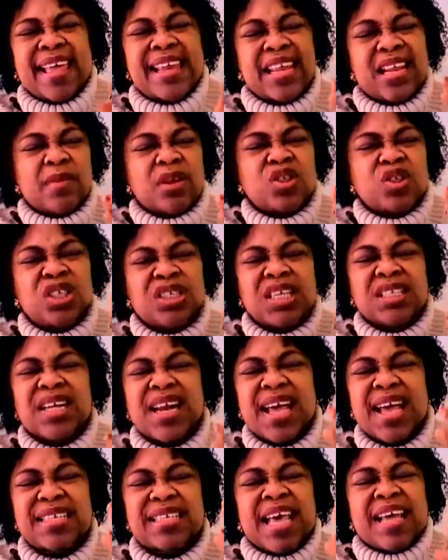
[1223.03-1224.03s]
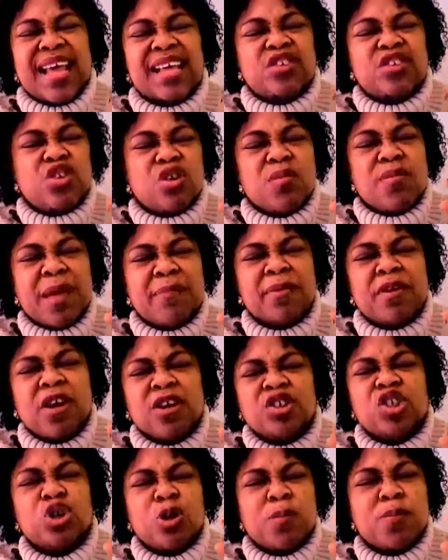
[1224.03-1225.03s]
in the name of Jesus Christ. That you may
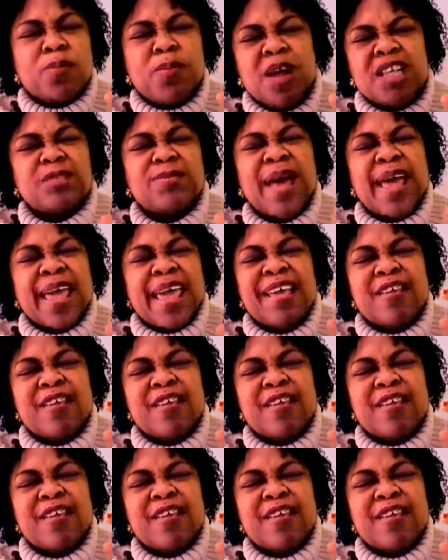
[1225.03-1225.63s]
continue to prosper